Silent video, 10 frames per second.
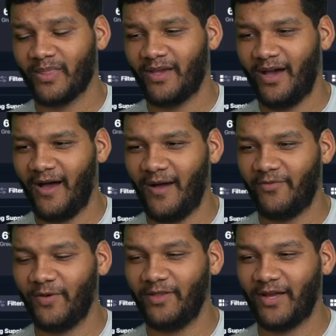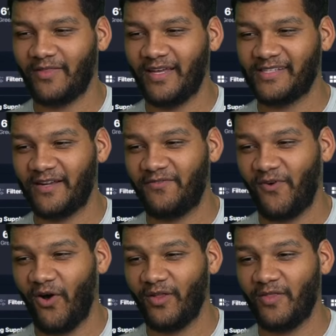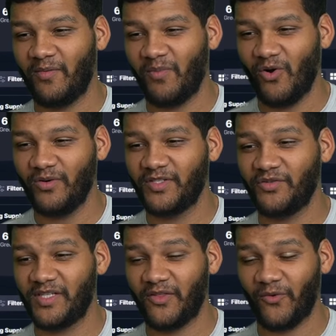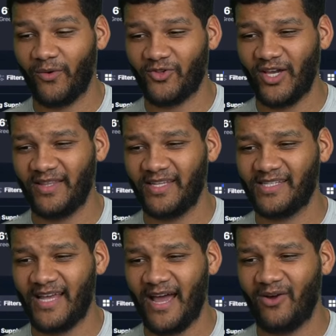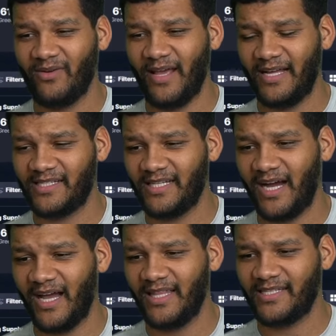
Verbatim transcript: Uh, if we look at things that have fallen the most, you see ThorChain that's down, S E I that's